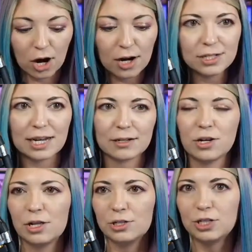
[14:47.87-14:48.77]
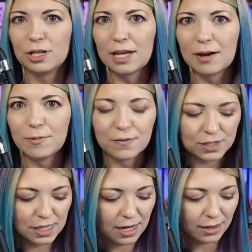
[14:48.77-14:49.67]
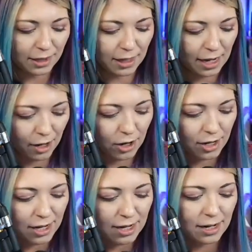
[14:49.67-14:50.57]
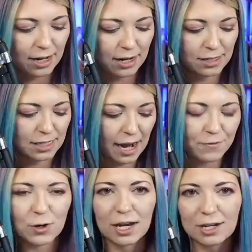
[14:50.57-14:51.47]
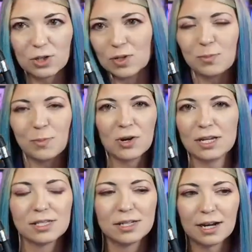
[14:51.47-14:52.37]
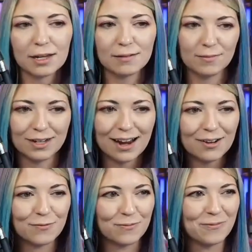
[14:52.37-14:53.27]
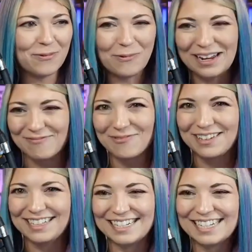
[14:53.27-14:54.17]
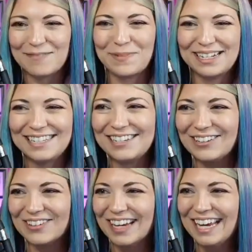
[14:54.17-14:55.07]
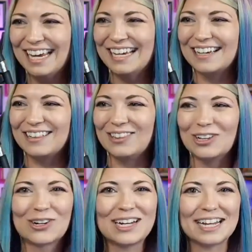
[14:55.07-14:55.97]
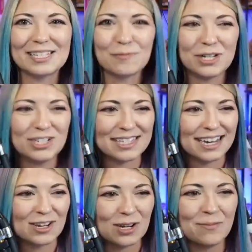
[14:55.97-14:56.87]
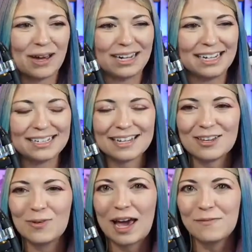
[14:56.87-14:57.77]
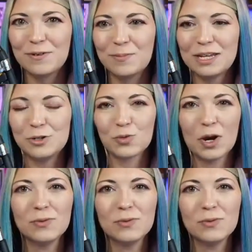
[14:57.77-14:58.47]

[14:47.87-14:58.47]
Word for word: car technology that we've seen lidar in and after i got to experience it i kind of went really deep into learning as much as i could about it you have them in